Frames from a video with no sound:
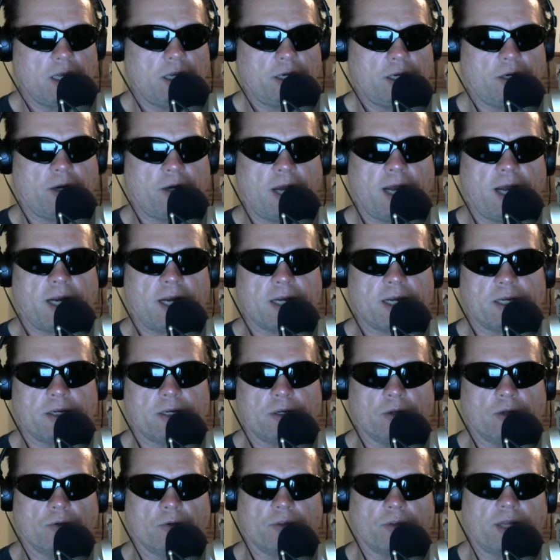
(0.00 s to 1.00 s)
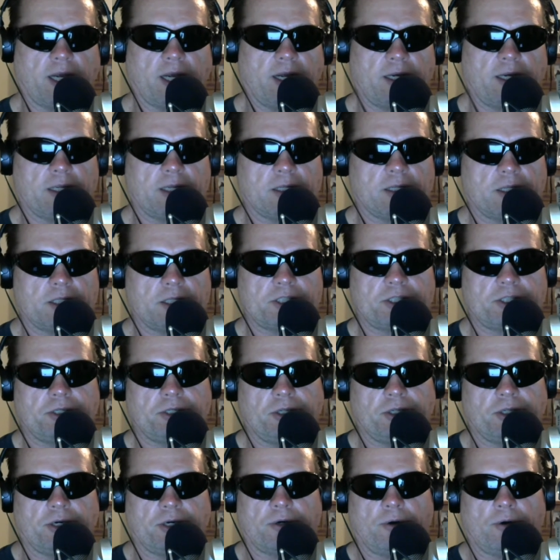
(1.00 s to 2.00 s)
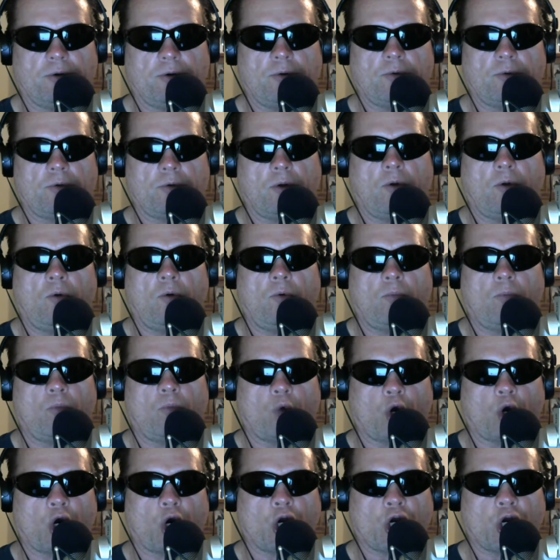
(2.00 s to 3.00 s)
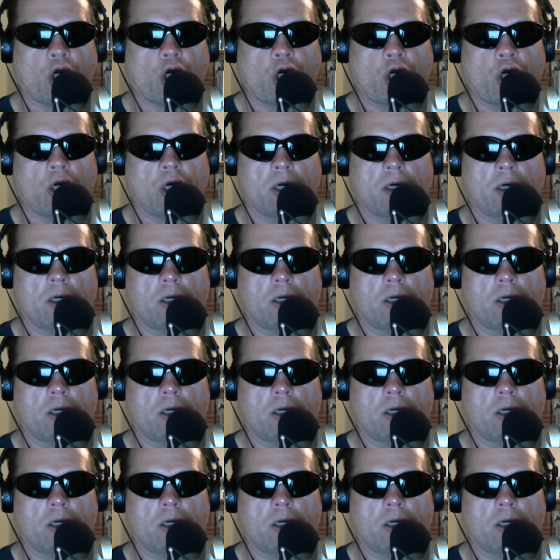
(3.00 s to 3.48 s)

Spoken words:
you're not going to know that unless you do your own homework.